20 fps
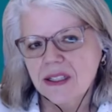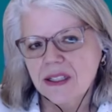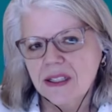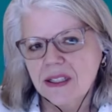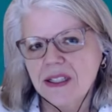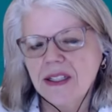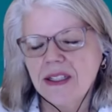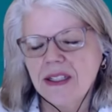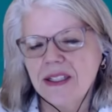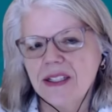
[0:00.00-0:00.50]

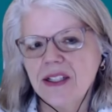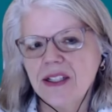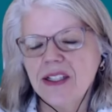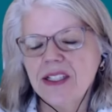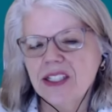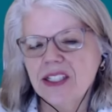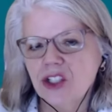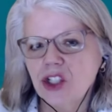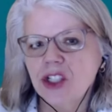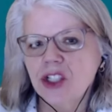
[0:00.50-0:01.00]
in
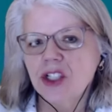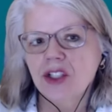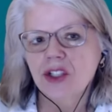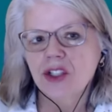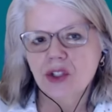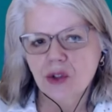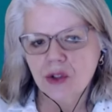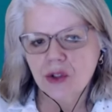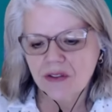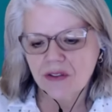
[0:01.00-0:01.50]
addition to
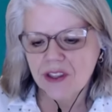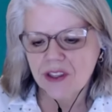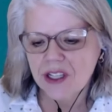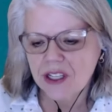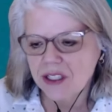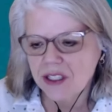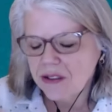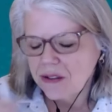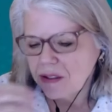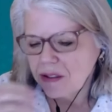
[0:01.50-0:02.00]
sort of
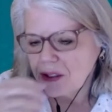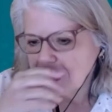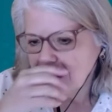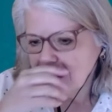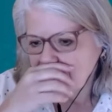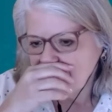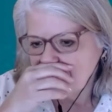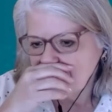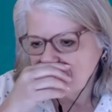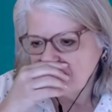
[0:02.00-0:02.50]
the
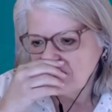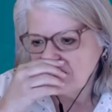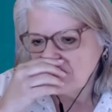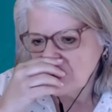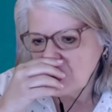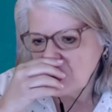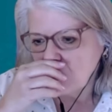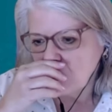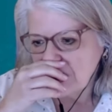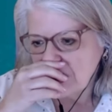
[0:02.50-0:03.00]

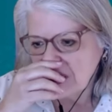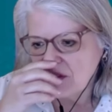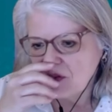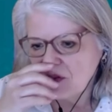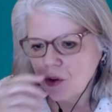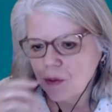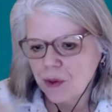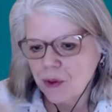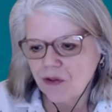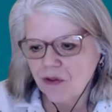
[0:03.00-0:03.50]
not waiting
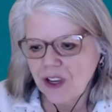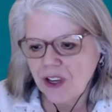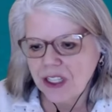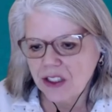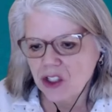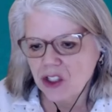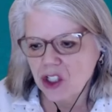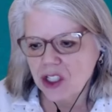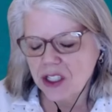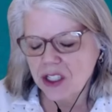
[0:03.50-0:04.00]
for
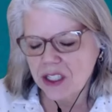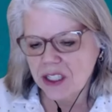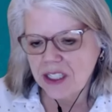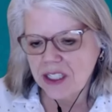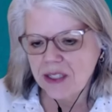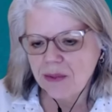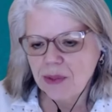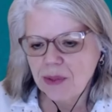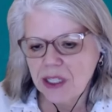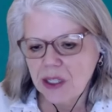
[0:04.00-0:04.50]
perfection
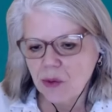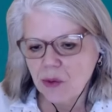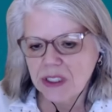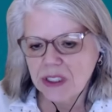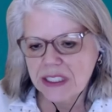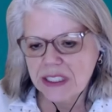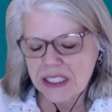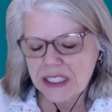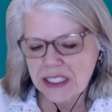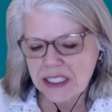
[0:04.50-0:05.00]
and being
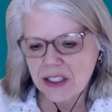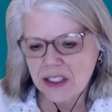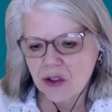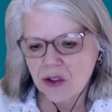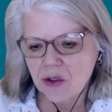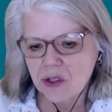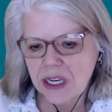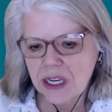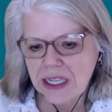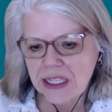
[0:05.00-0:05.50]
willing to
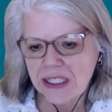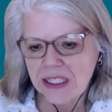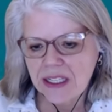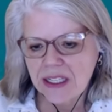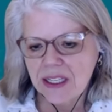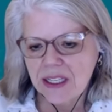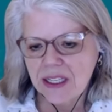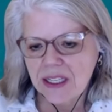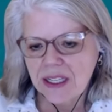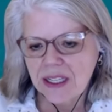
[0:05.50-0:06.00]
iterate,
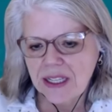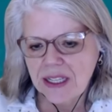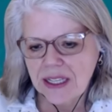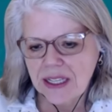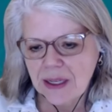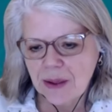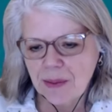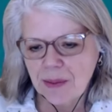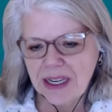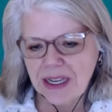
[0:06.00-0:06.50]

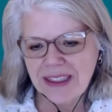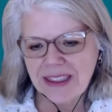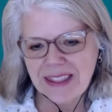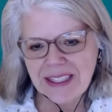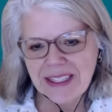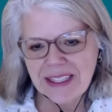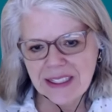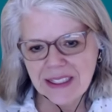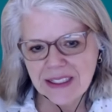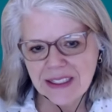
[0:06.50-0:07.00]
I
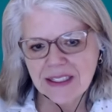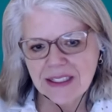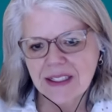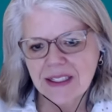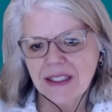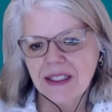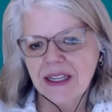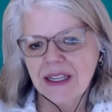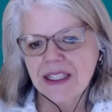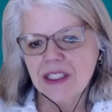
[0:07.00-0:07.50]
think
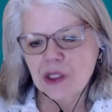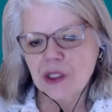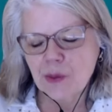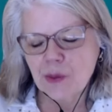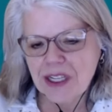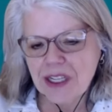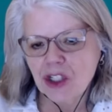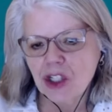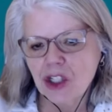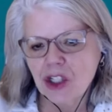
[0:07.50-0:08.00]

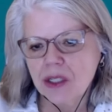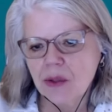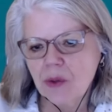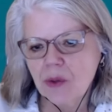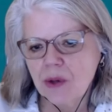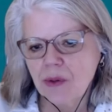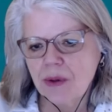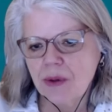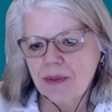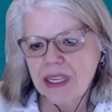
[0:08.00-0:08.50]
especially
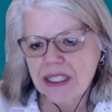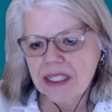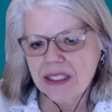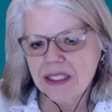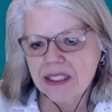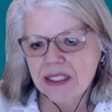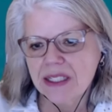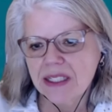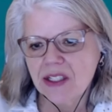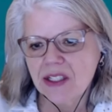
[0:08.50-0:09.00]
when we make
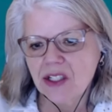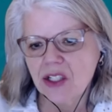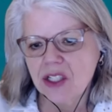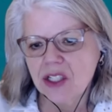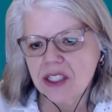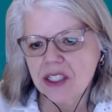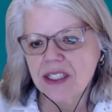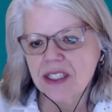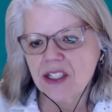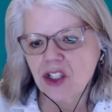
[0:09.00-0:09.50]

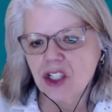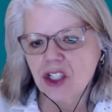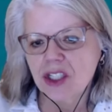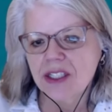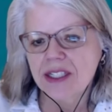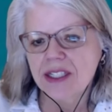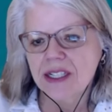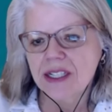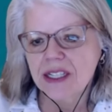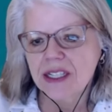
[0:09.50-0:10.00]

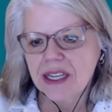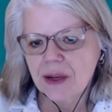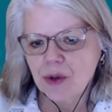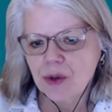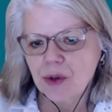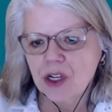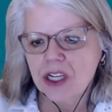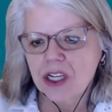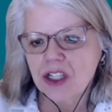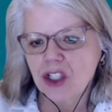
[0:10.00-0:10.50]
decisions in
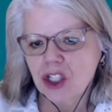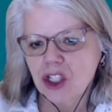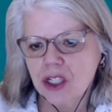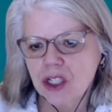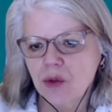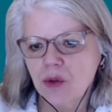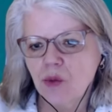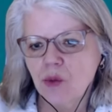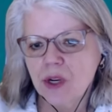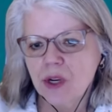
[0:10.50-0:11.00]

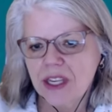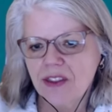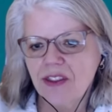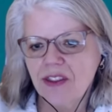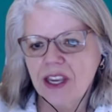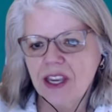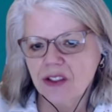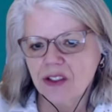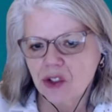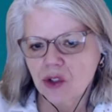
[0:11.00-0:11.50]
collaboration with
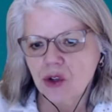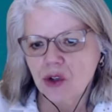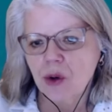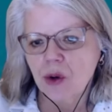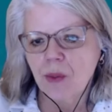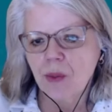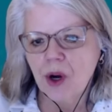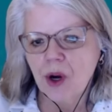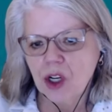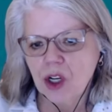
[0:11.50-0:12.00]

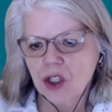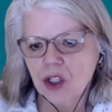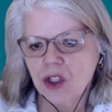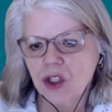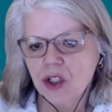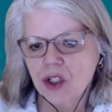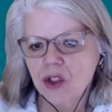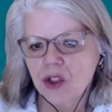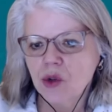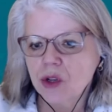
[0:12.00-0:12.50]
external
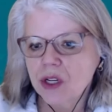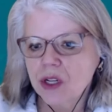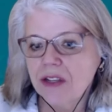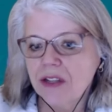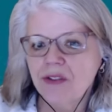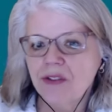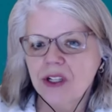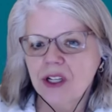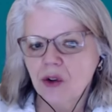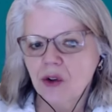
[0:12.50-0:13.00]
partners or
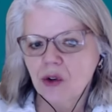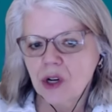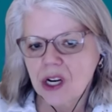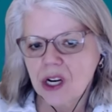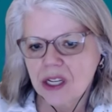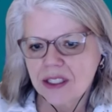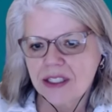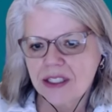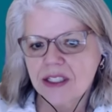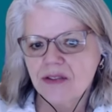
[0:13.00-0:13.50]
even
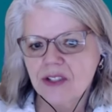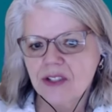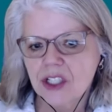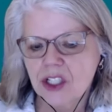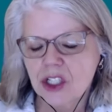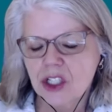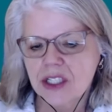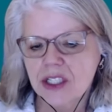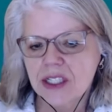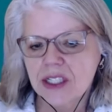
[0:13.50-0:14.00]
across
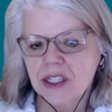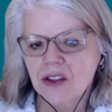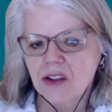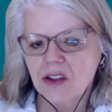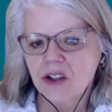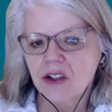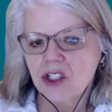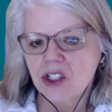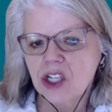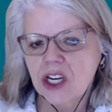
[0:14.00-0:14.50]
divisions in a
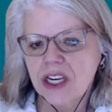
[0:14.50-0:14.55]
large